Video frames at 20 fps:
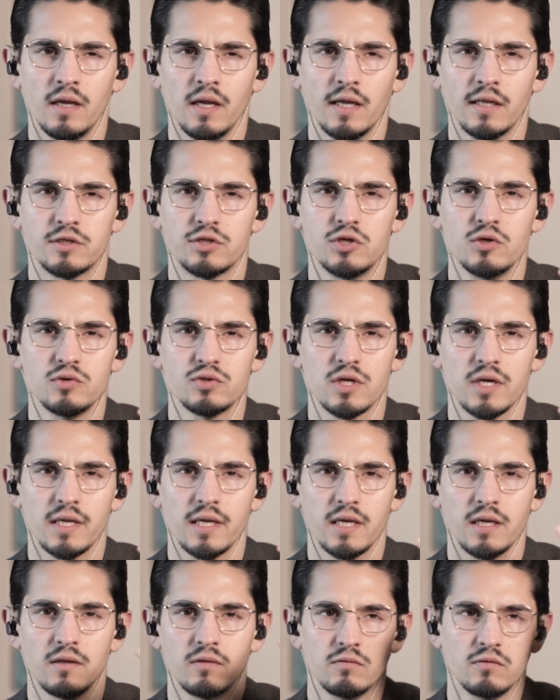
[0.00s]
it's
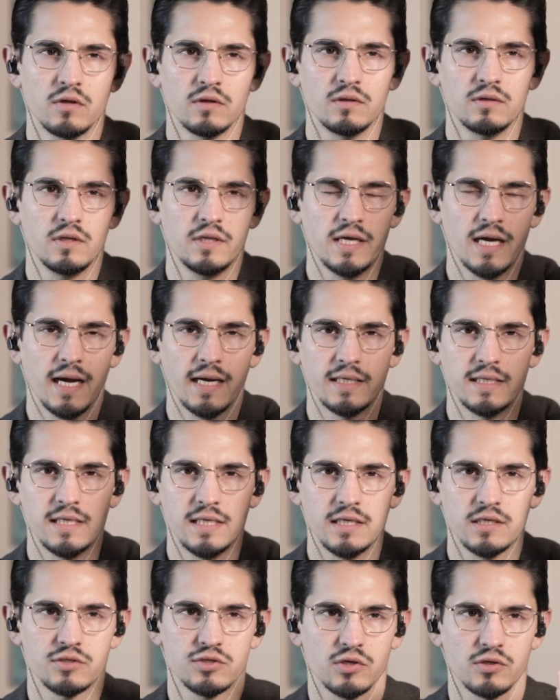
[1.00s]
usually the
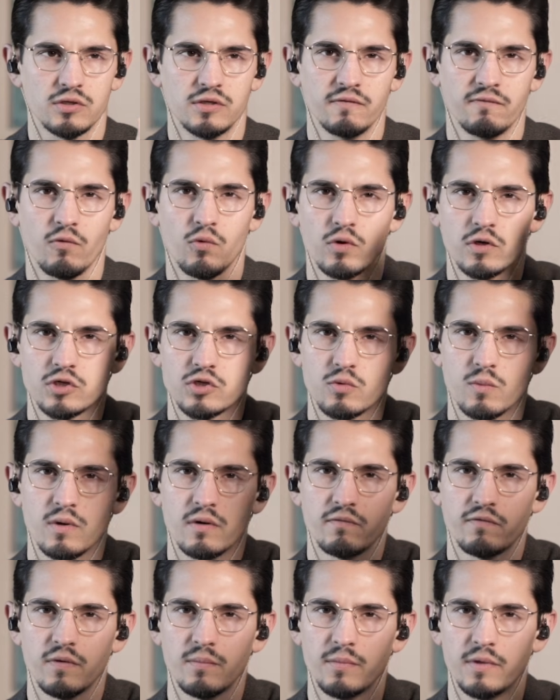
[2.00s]
ideas are divorced
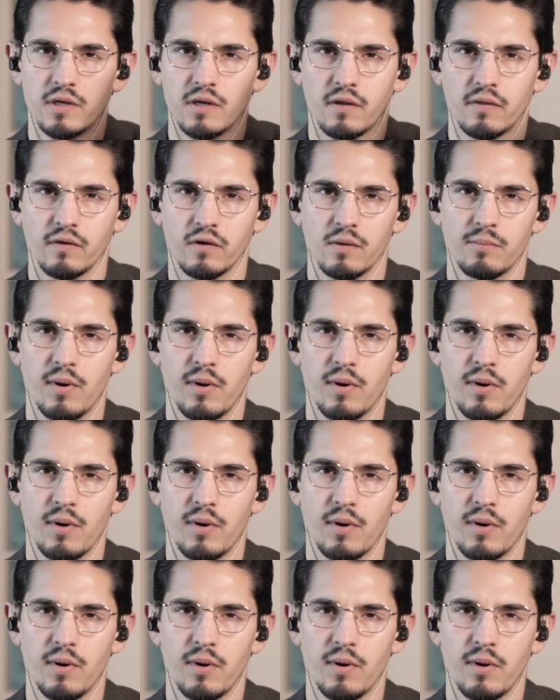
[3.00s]
one from the other.